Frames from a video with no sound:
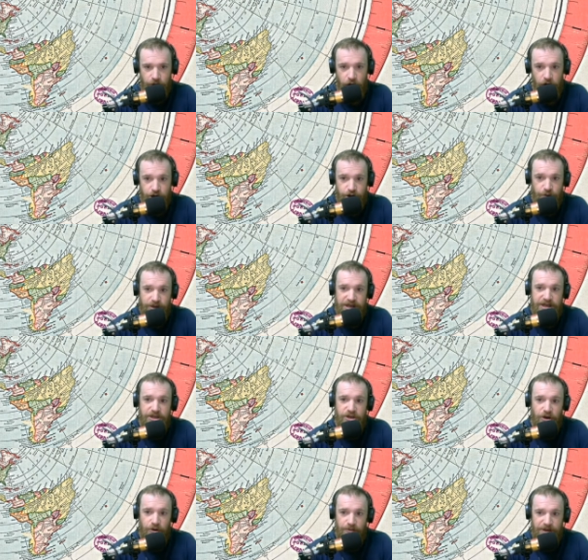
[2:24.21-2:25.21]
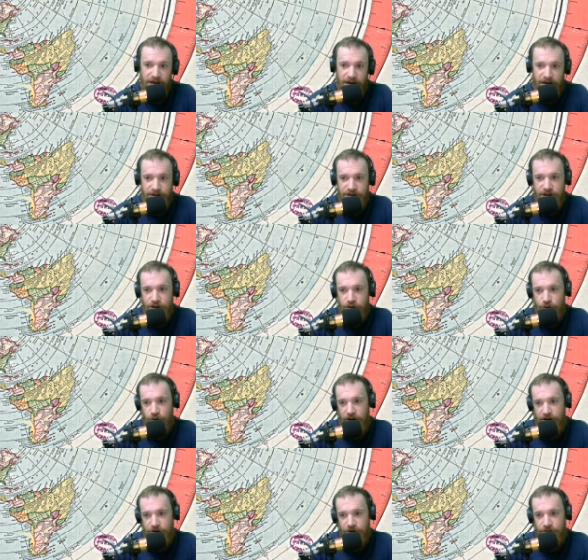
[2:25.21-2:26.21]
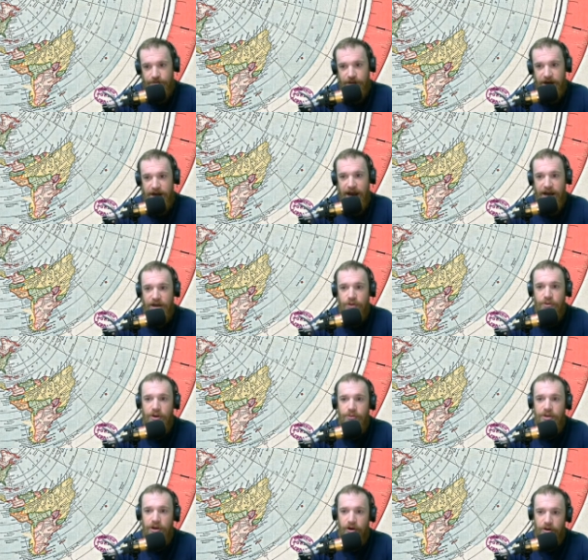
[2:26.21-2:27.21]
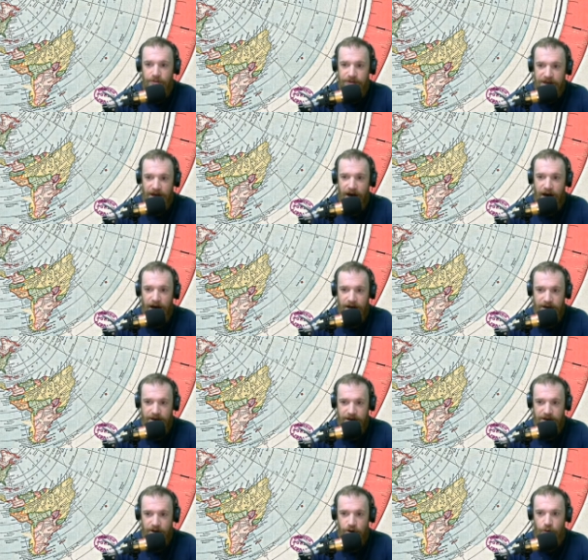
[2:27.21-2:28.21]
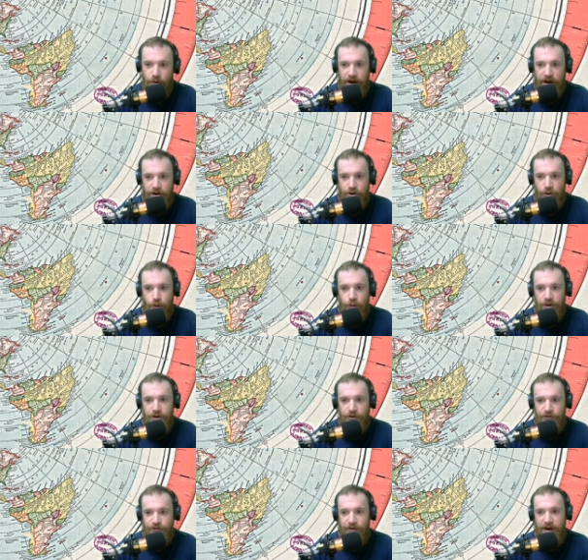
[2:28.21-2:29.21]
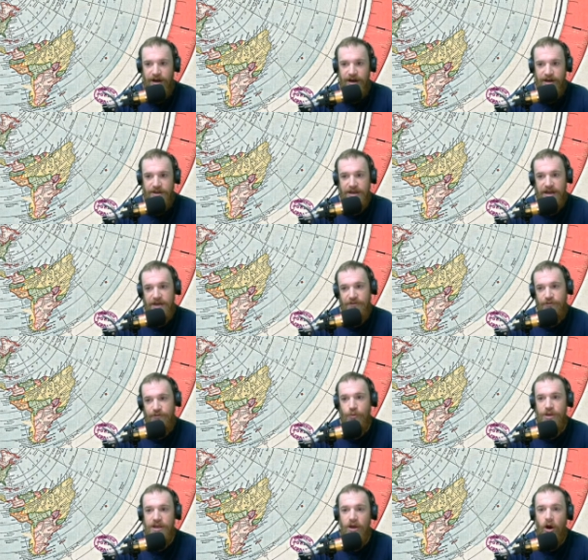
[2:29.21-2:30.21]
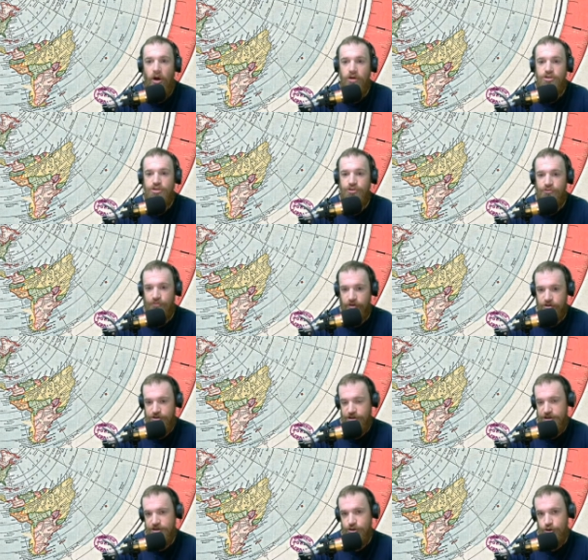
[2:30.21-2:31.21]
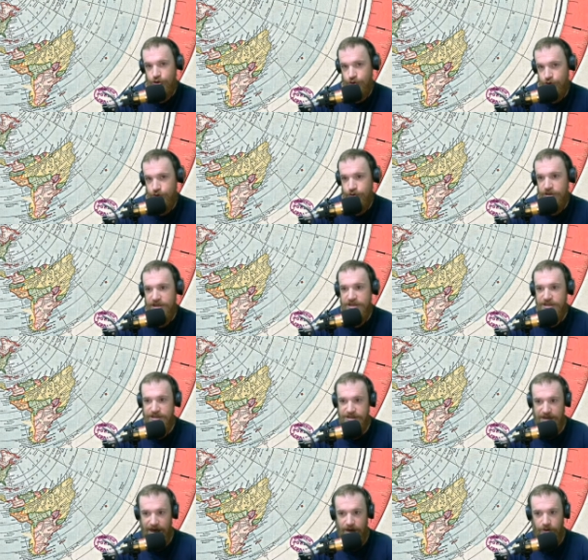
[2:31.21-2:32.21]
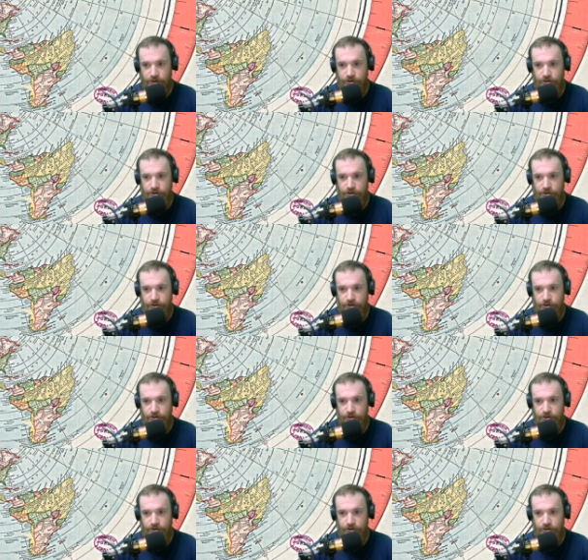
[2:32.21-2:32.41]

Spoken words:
So we need to go beyond the equator. And anywhere we are beyond the equator, we'll find that if we are traversing truly south,